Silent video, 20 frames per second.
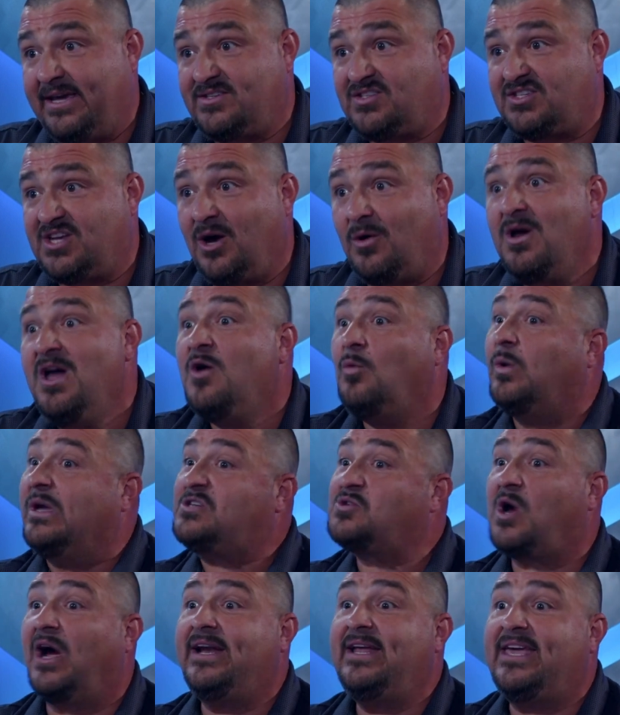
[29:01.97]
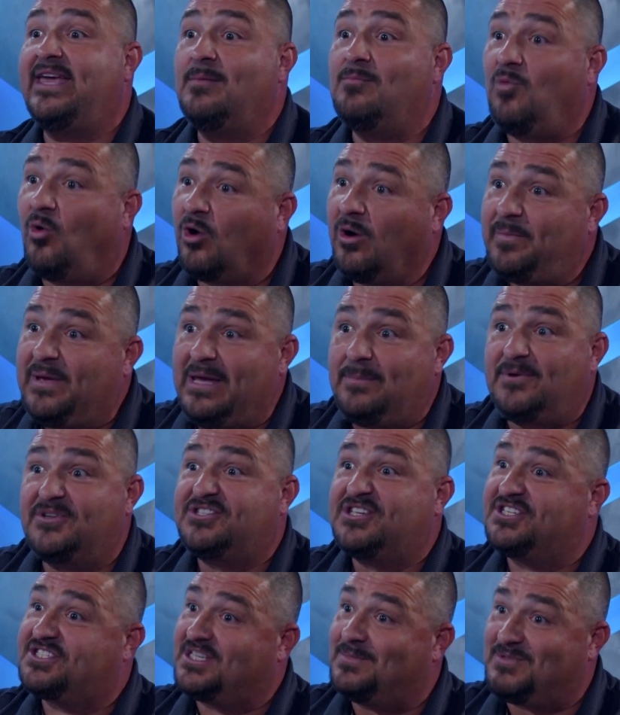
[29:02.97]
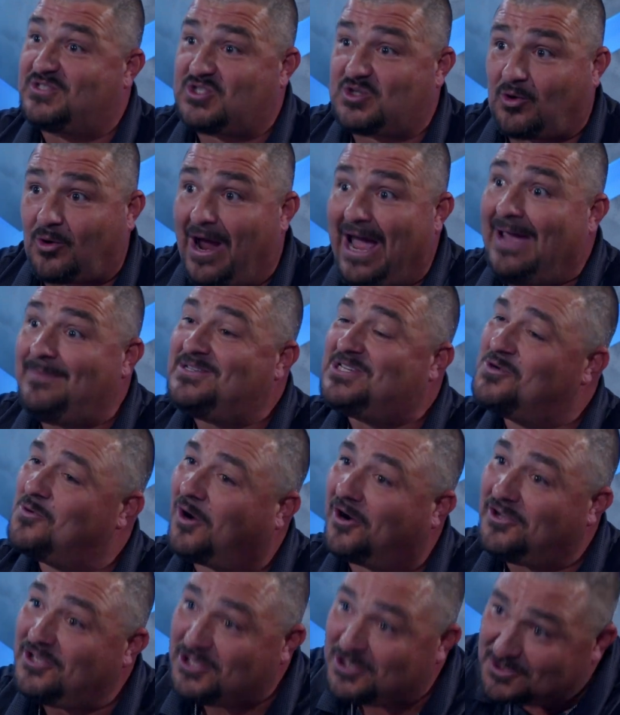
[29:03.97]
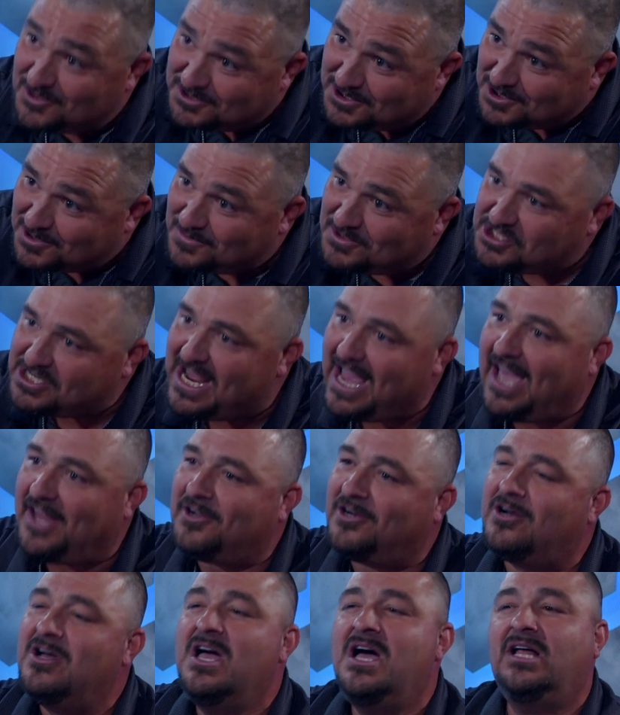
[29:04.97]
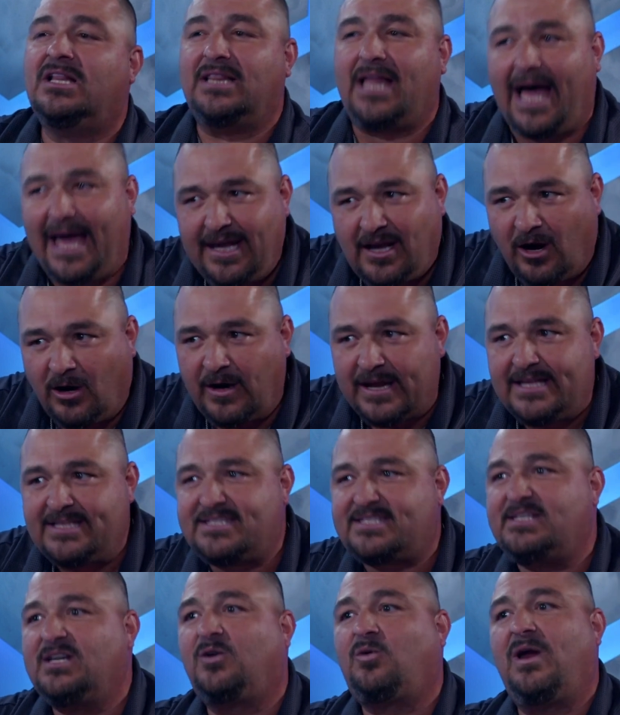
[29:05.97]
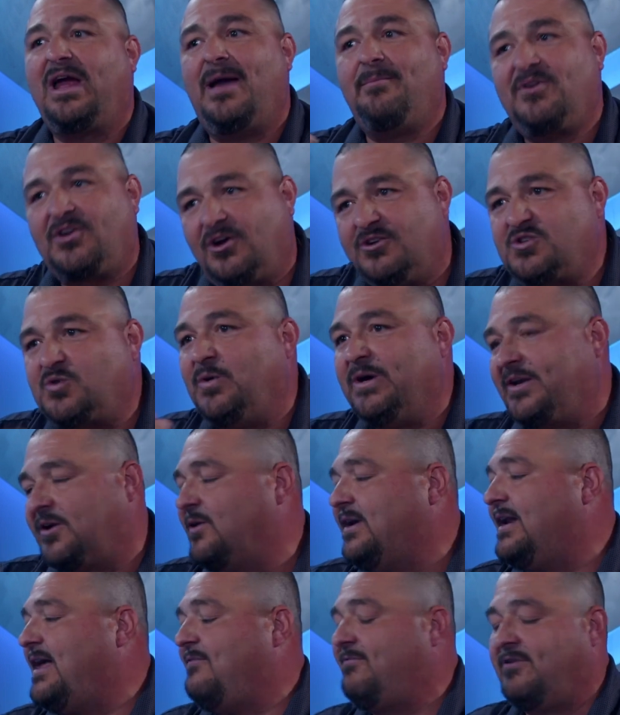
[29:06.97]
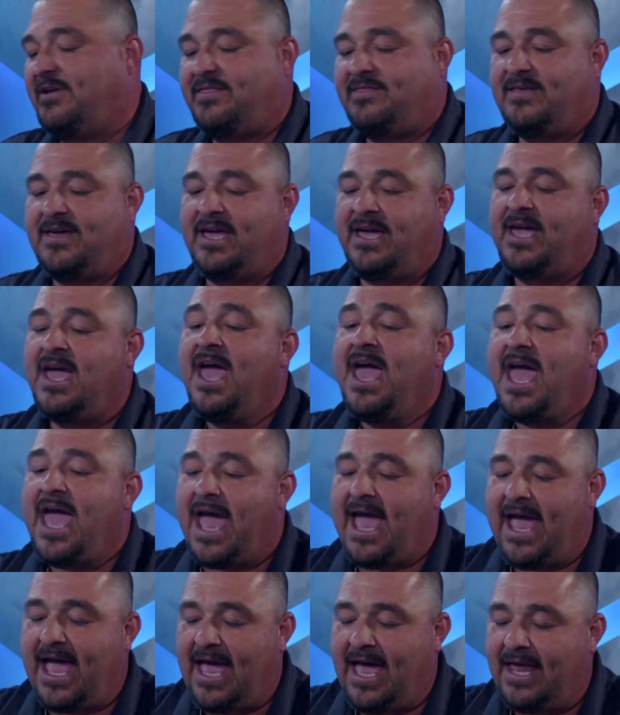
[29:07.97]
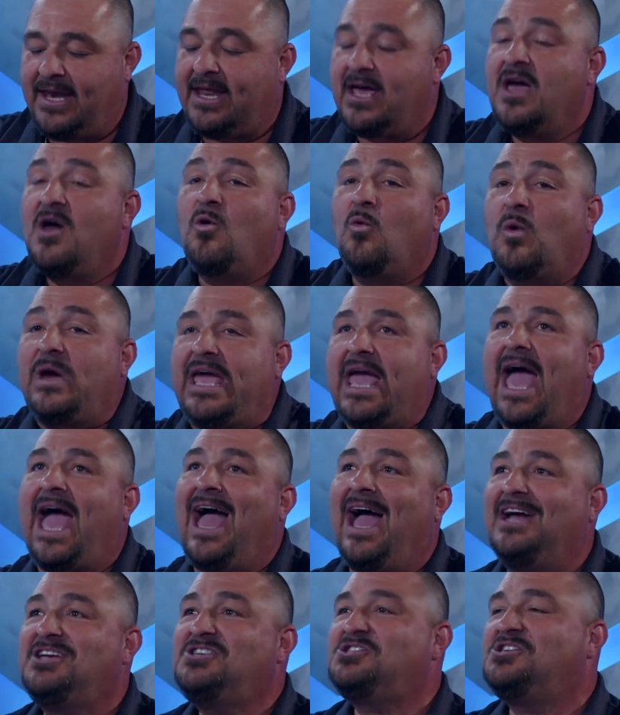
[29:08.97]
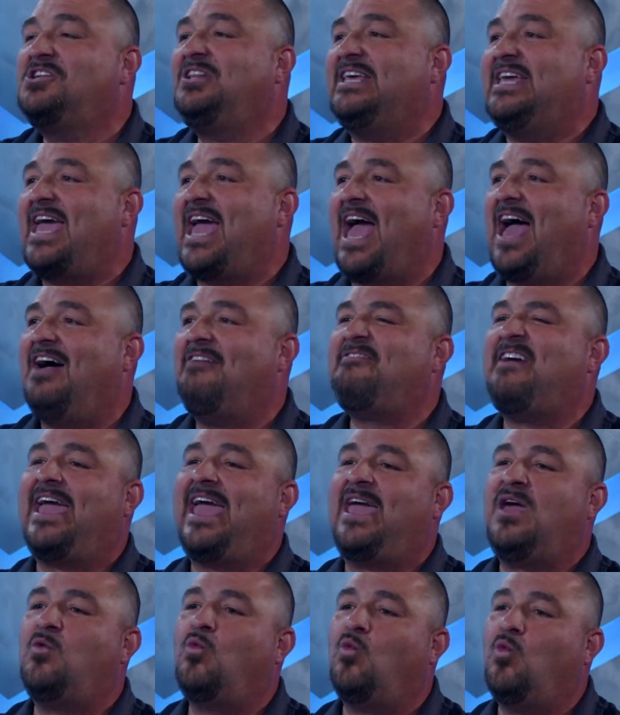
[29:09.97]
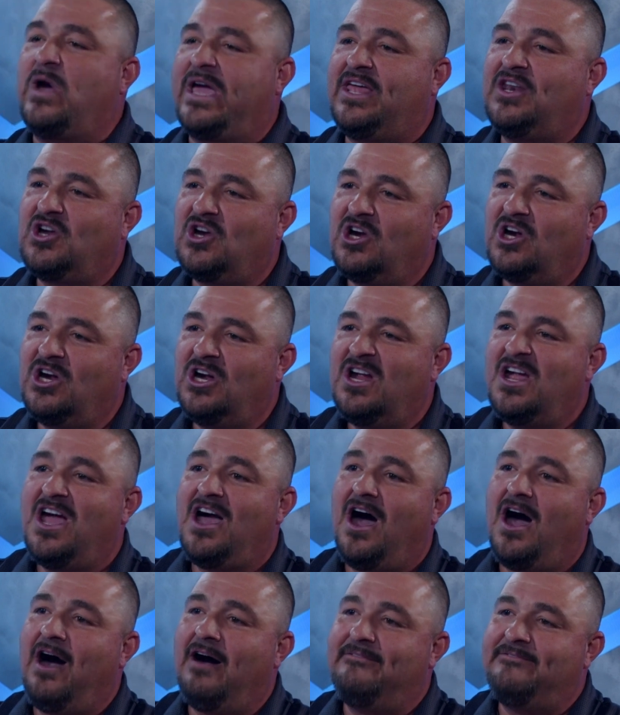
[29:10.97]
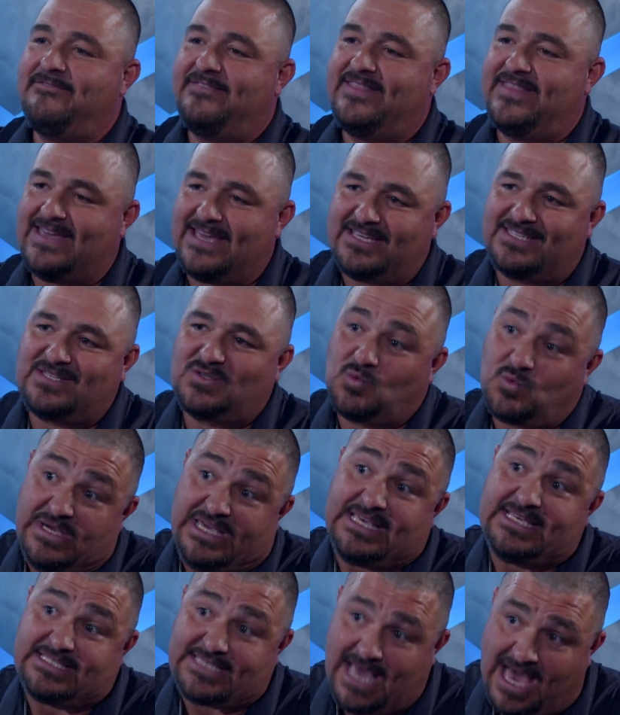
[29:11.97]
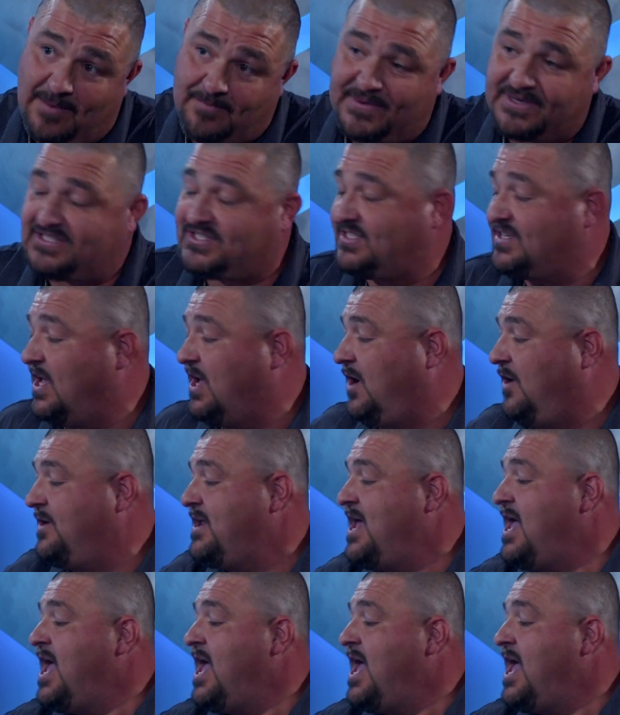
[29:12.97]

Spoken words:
So we try to get more people to subscribe to our YouTube channel, like our Instagram and our Twitter and everything. And we actually have a winner of this week's episode.